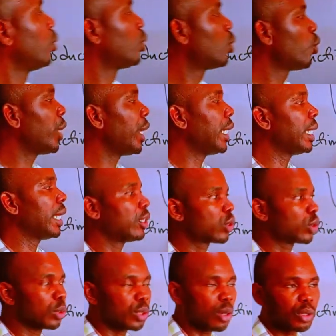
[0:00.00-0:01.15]
you do in the
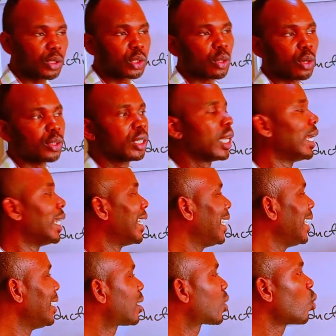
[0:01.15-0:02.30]
introduction
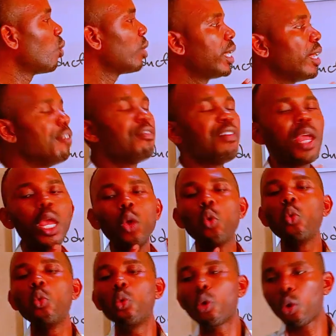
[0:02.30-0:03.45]
is to give a
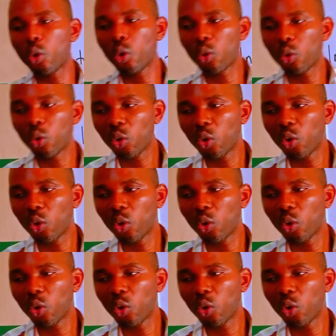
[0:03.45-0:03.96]
hook.